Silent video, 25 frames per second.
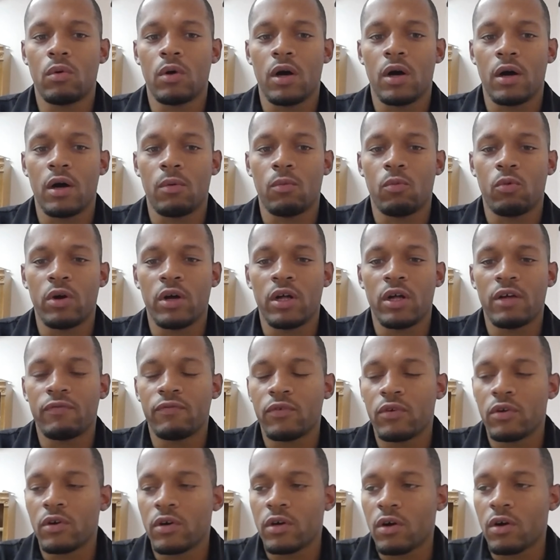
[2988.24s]
Well, if
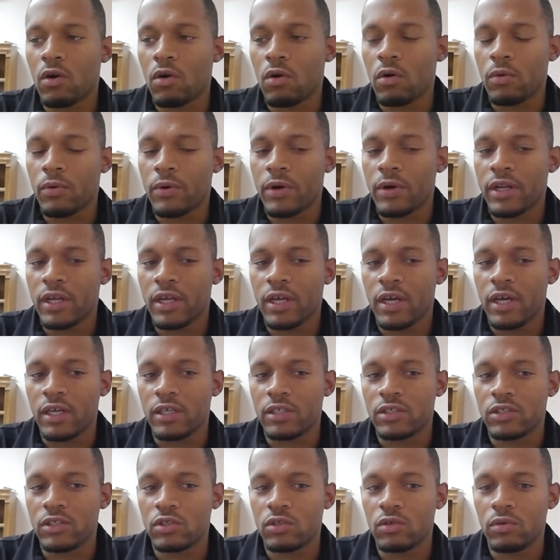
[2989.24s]
you're already a
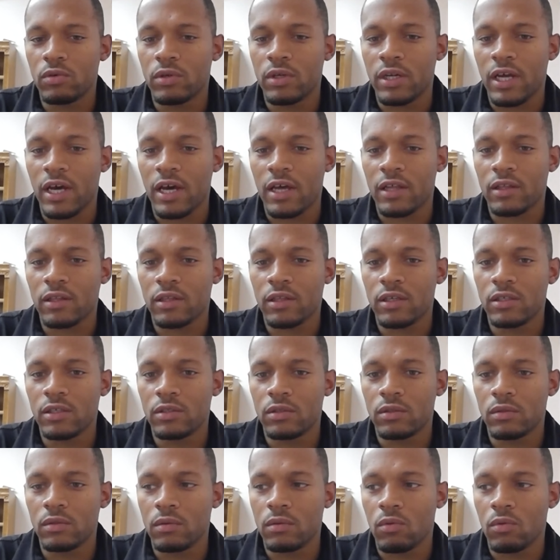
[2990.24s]
student athlete,
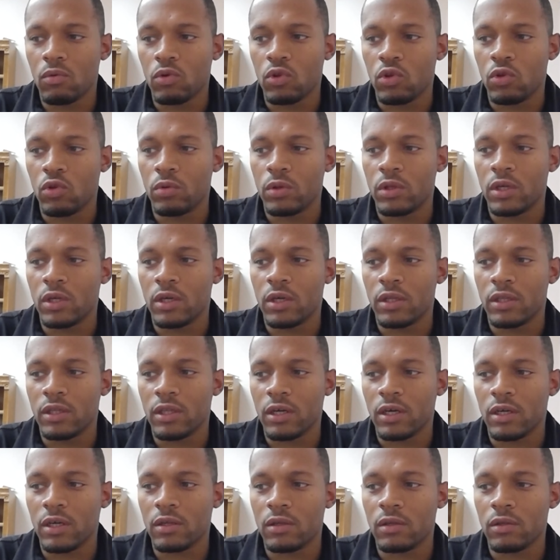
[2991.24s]

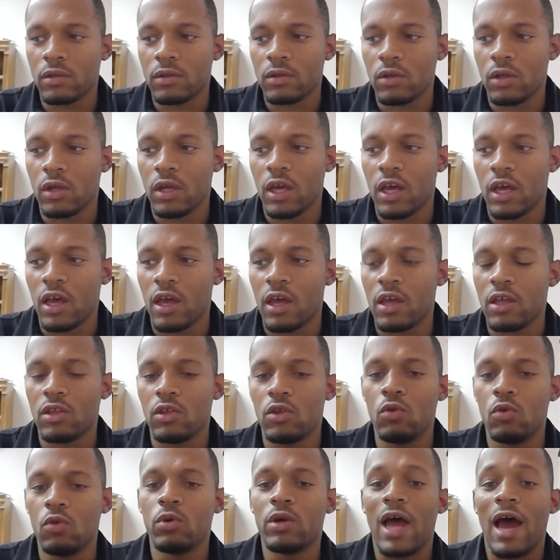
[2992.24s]

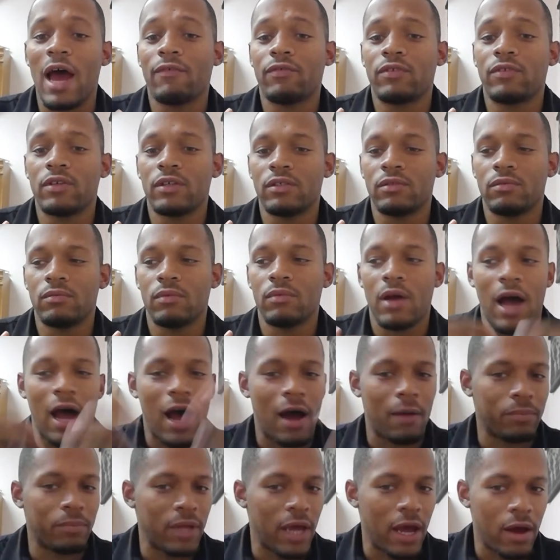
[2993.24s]
you would have to
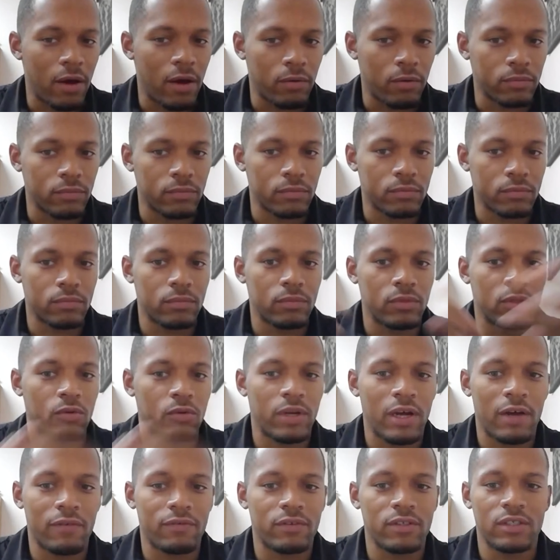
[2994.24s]
opt out. You would
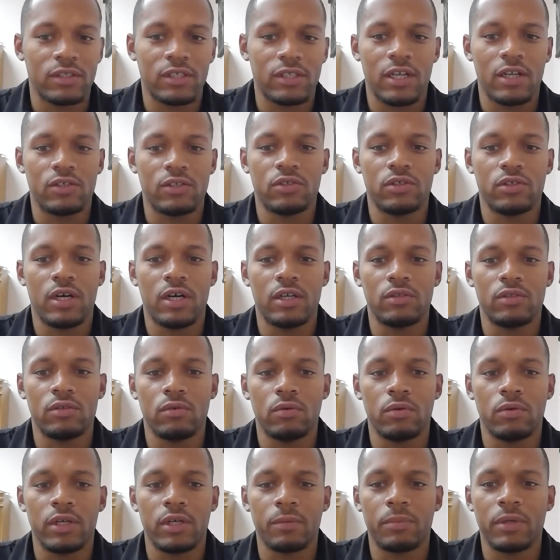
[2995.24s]
have to say that you're not
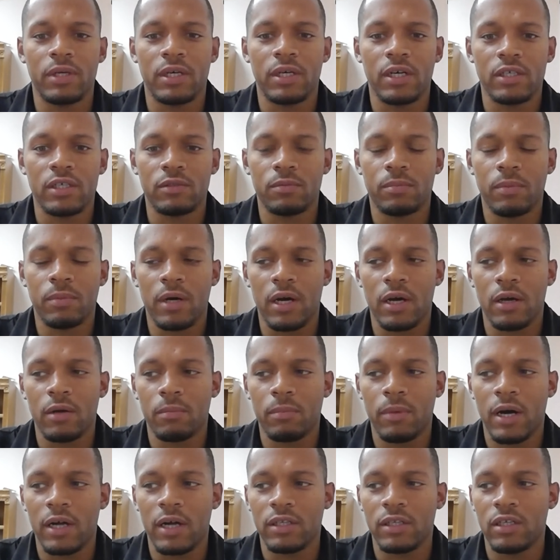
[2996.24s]
doing it because by
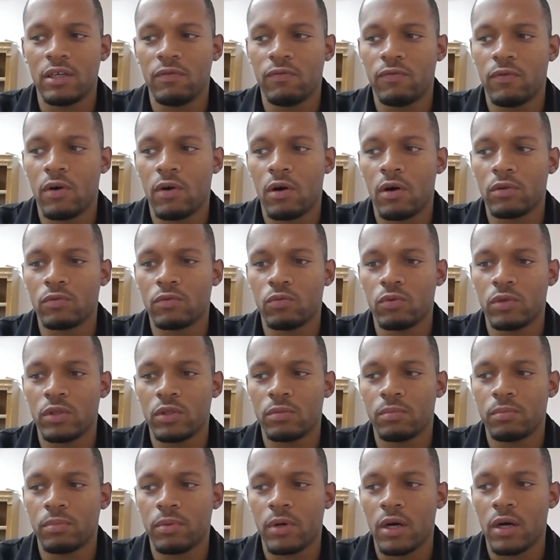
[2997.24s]
default, with
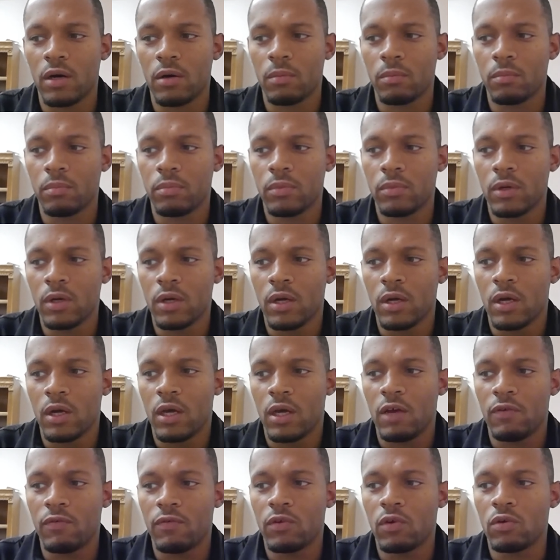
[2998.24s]

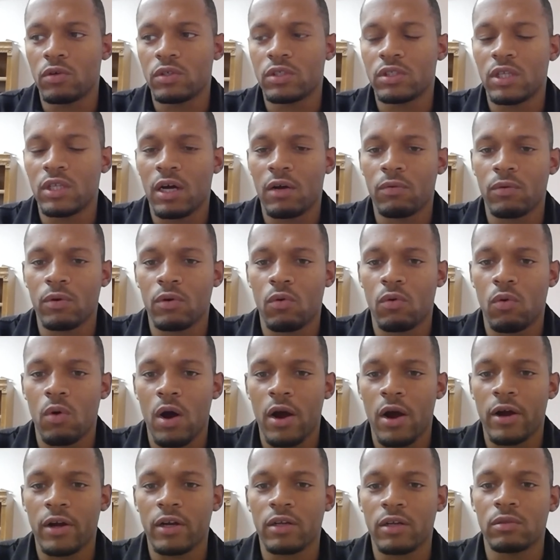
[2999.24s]
even though it's not
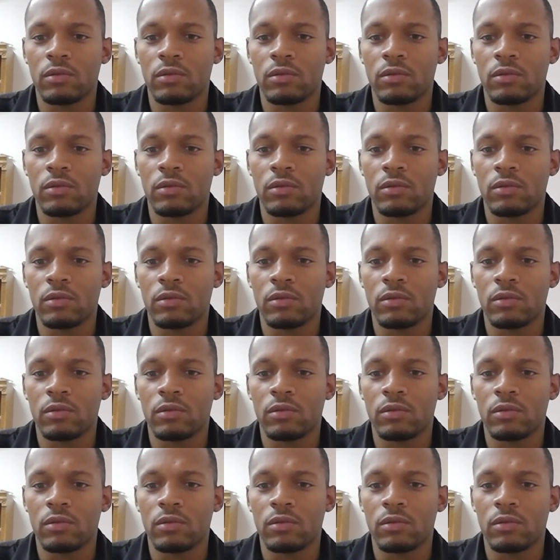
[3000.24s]
required,